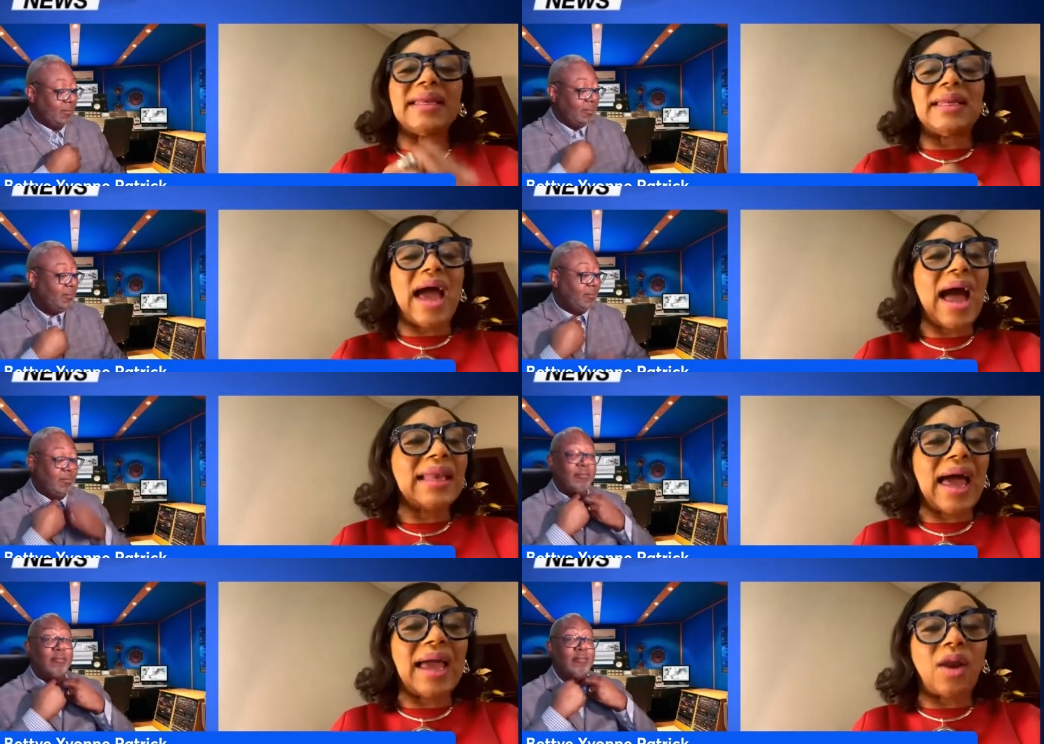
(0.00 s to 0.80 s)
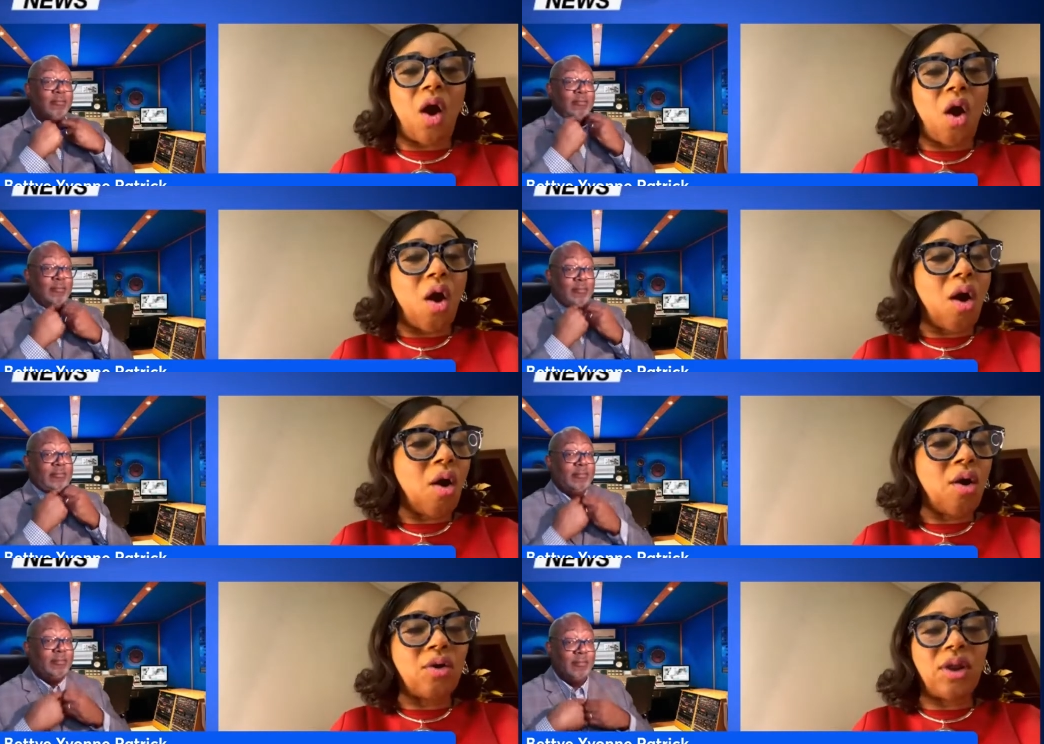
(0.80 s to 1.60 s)
Speaker 1: and highlight
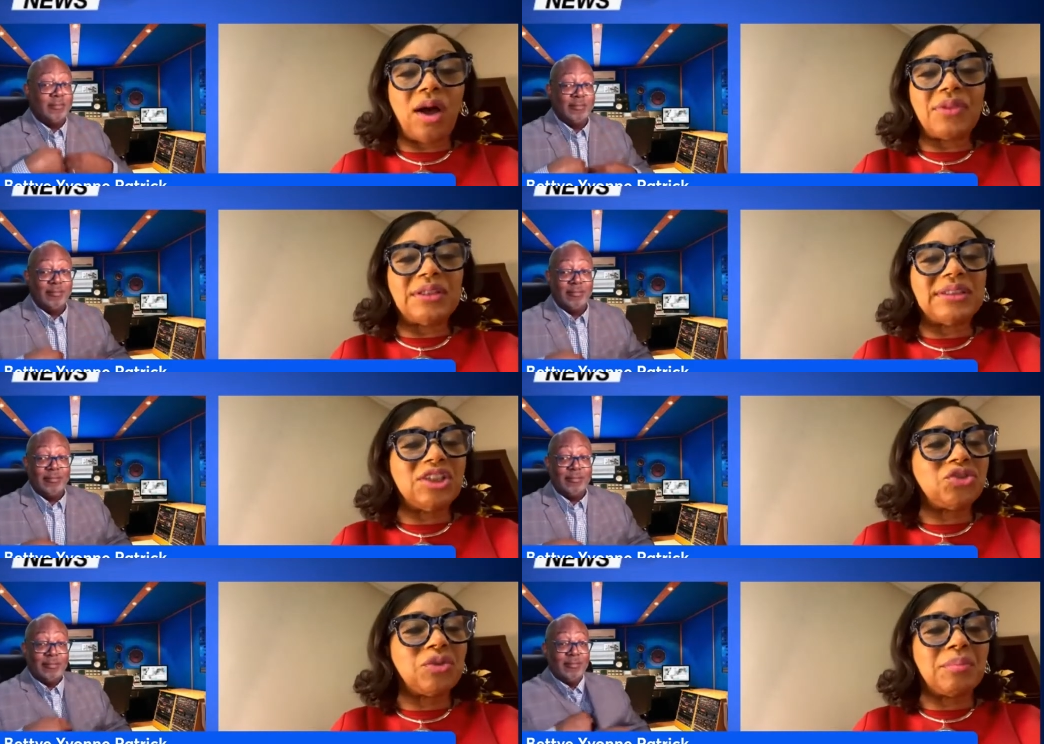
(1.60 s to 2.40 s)
all of the district